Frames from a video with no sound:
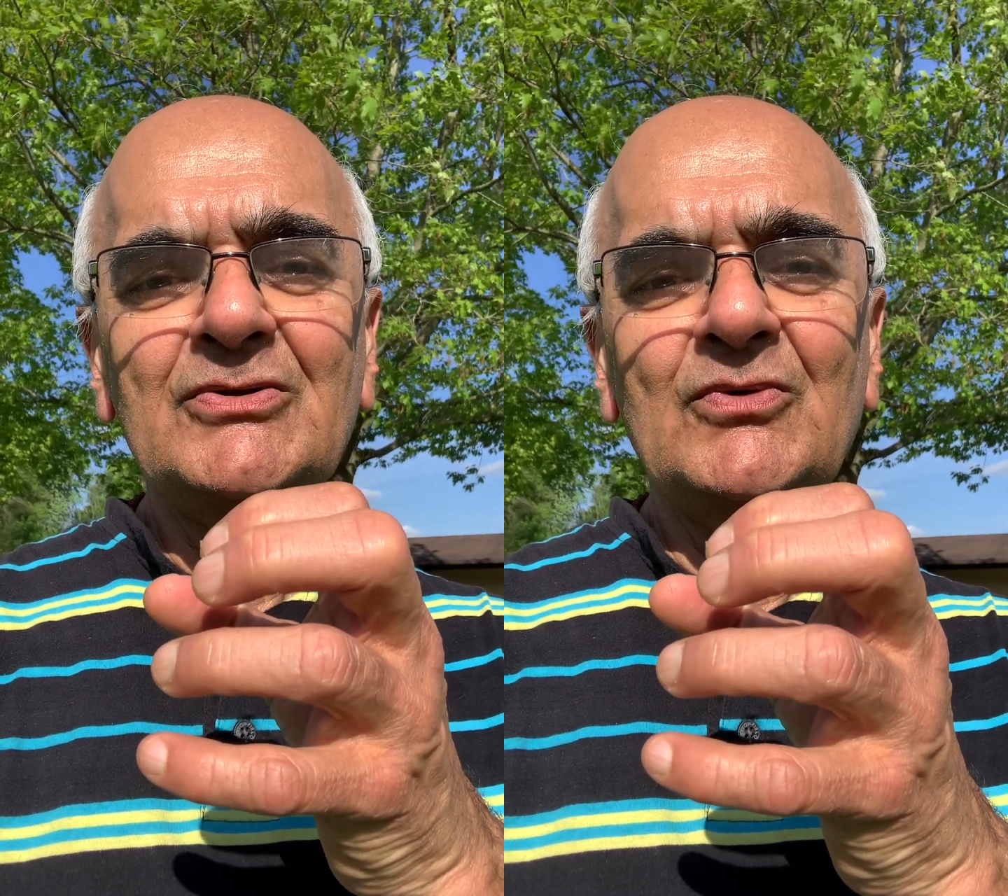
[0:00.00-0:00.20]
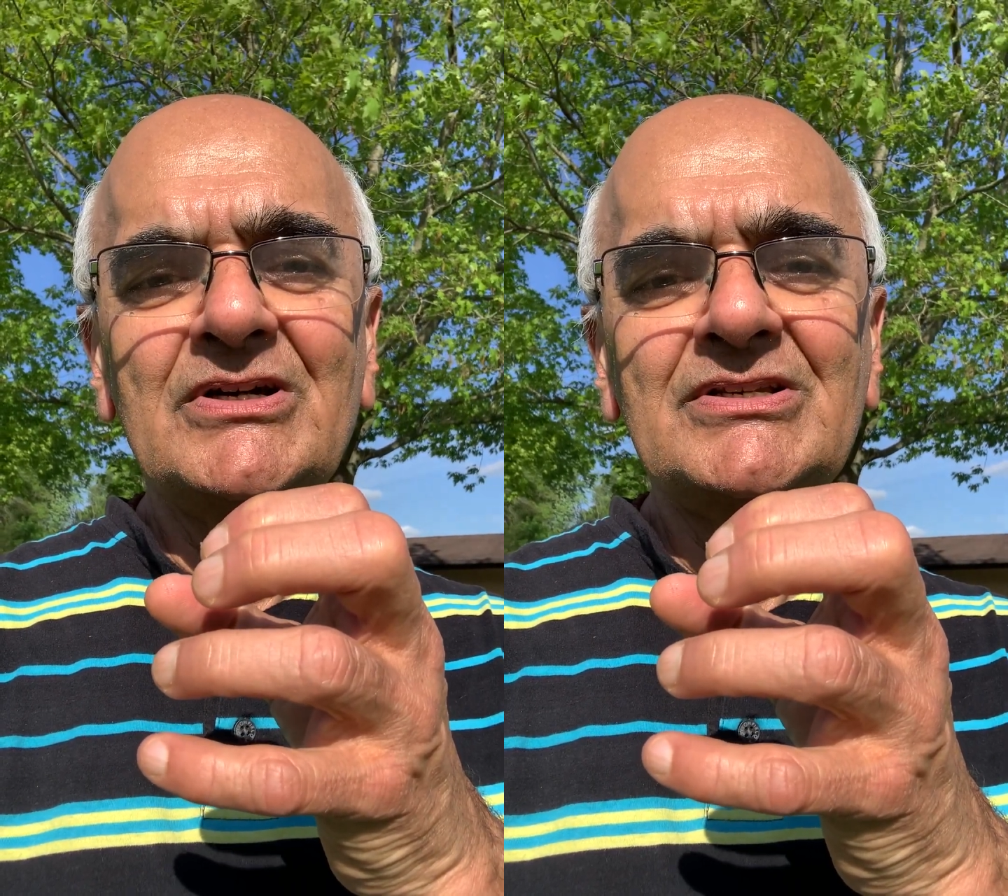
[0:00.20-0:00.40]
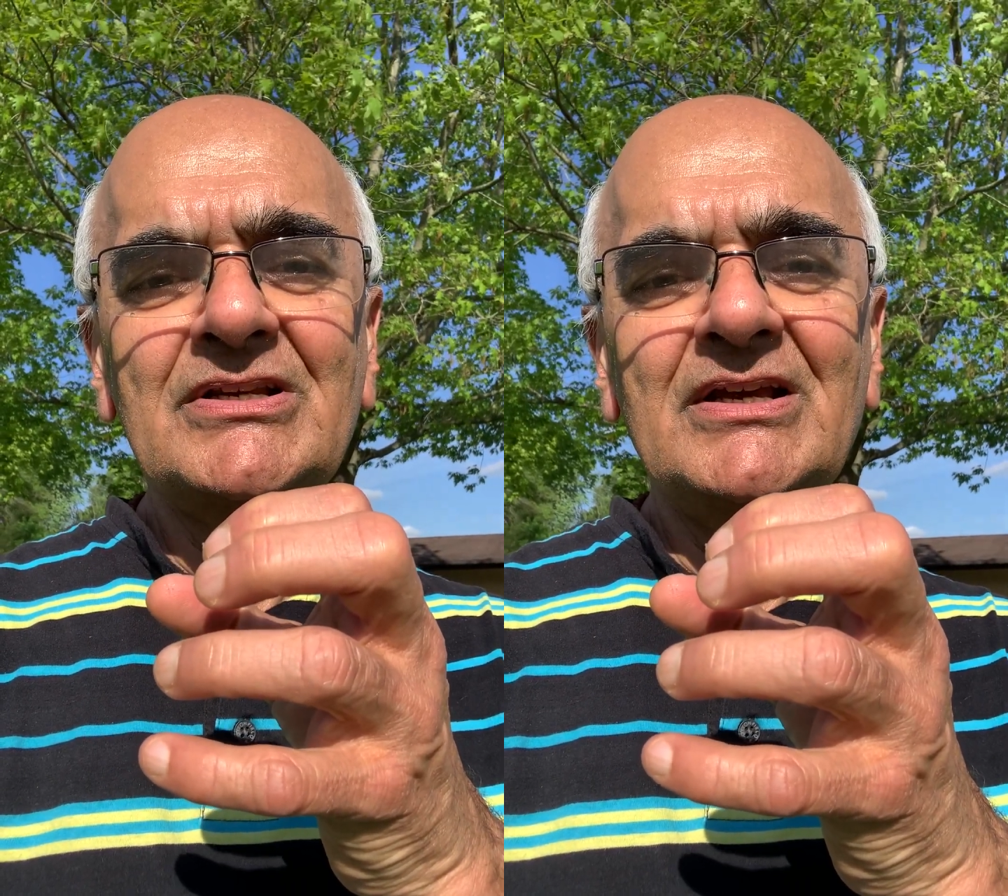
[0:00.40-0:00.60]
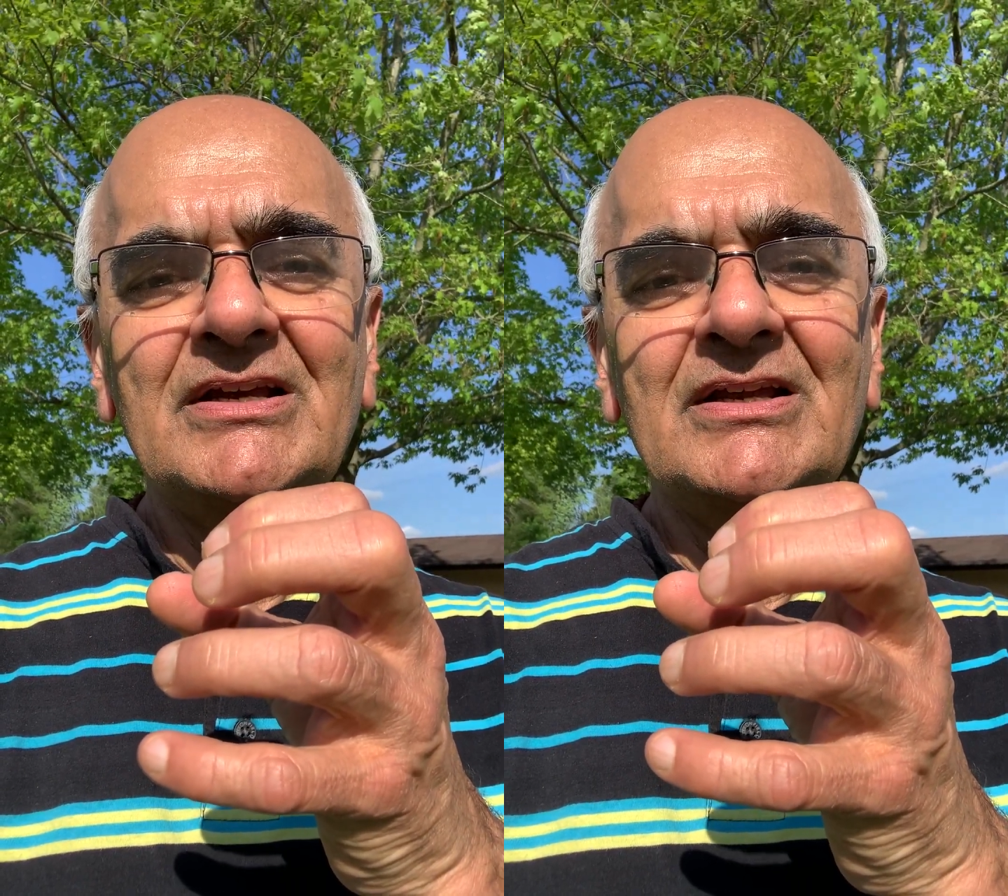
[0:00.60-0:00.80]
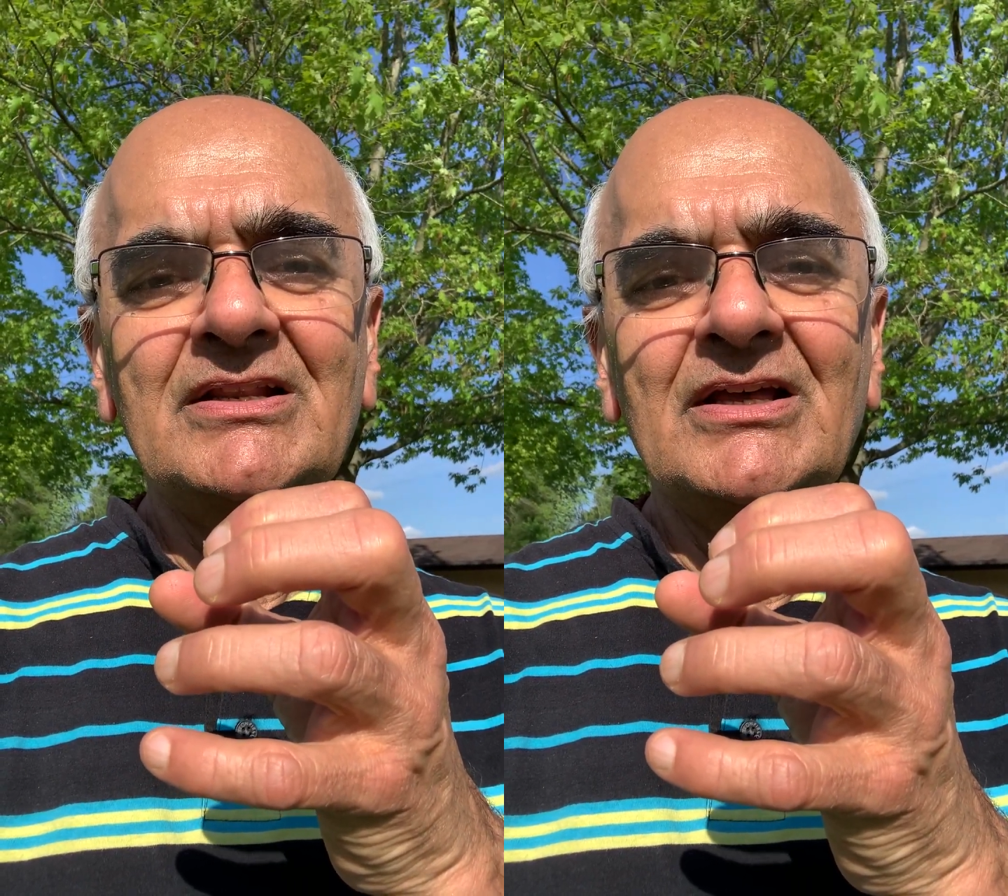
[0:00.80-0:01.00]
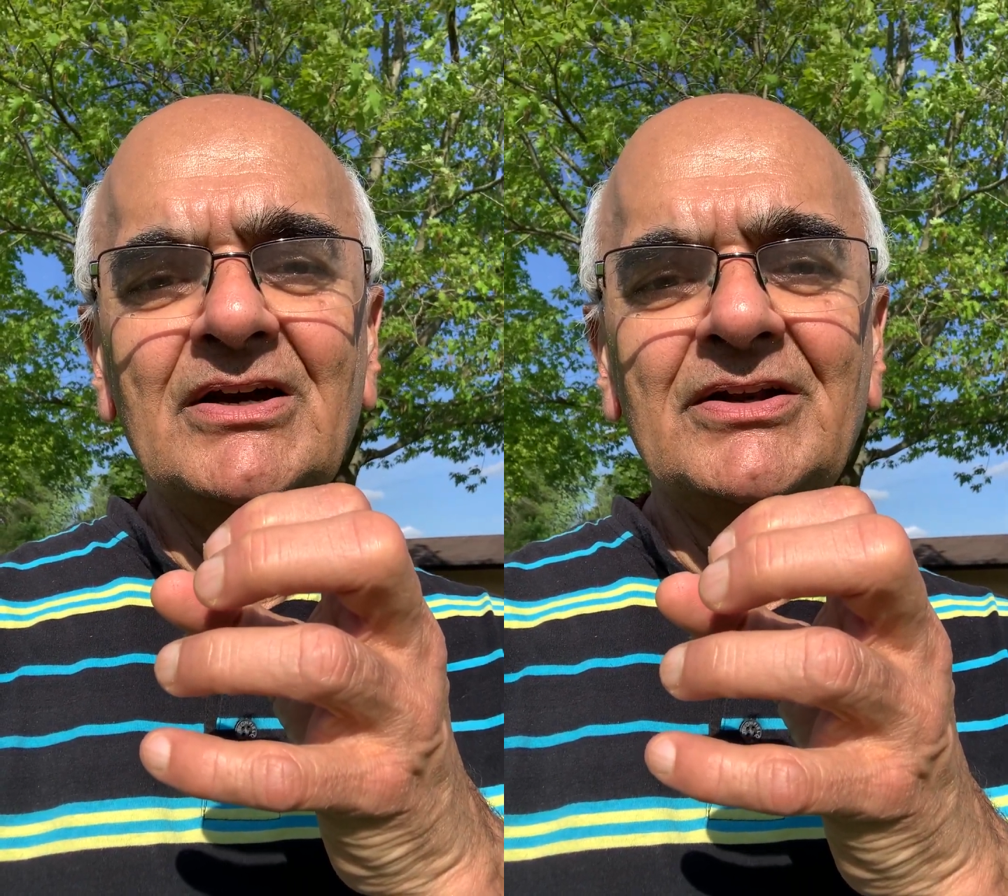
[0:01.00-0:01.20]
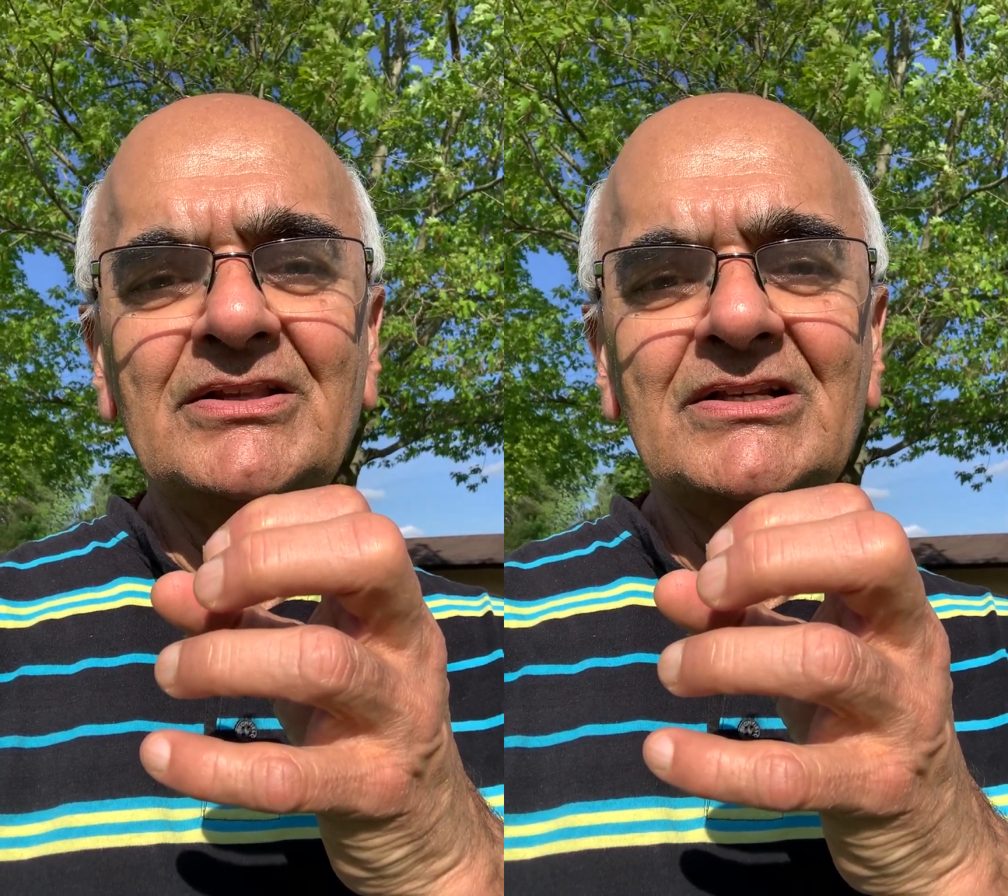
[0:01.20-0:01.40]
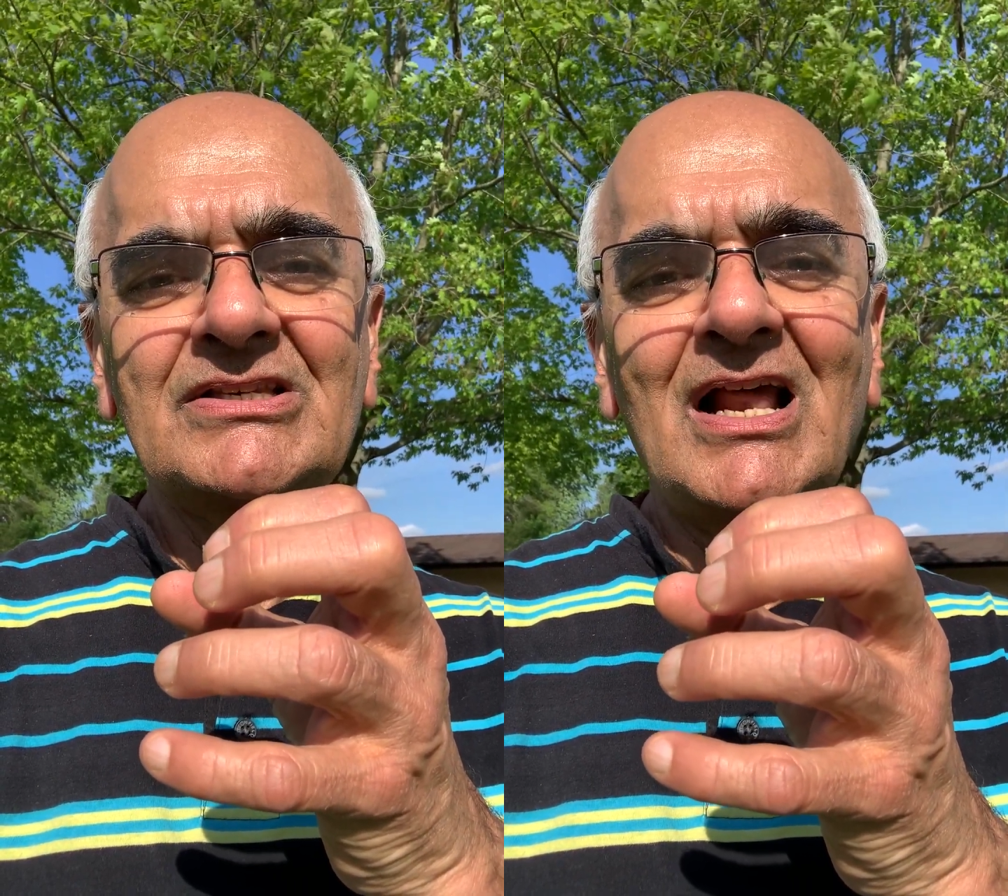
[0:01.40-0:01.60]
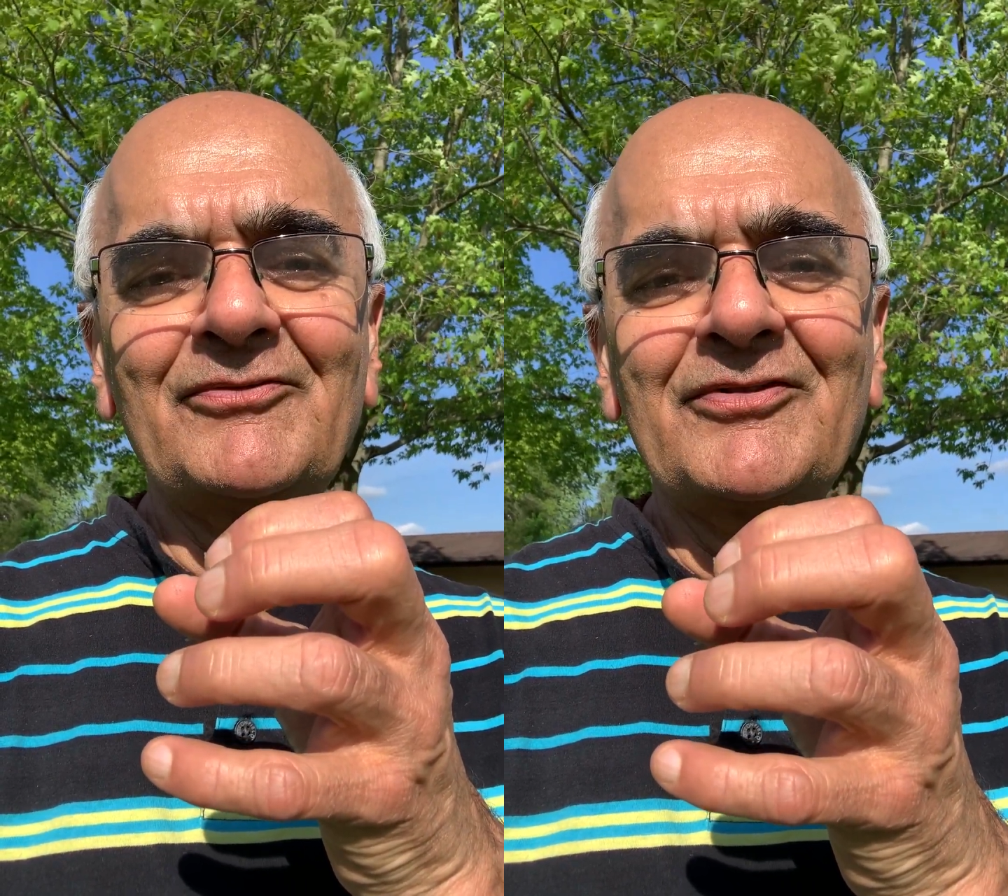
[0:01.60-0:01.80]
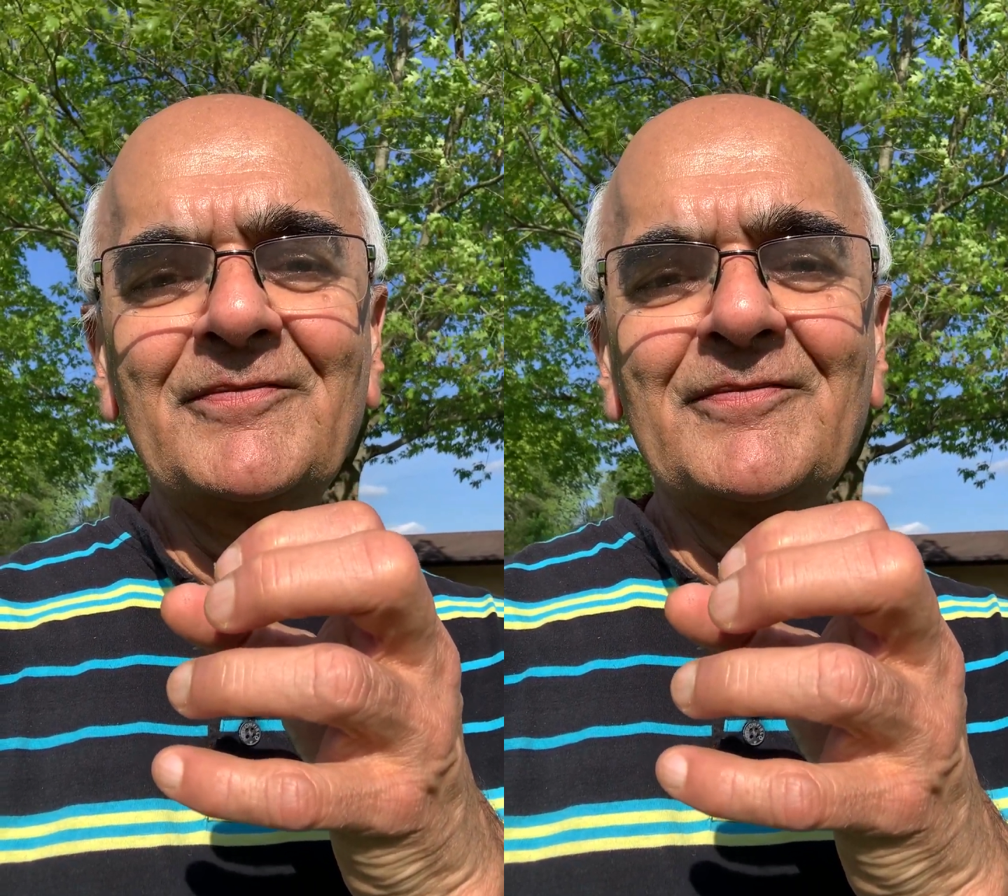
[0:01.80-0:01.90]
towards the earth itself.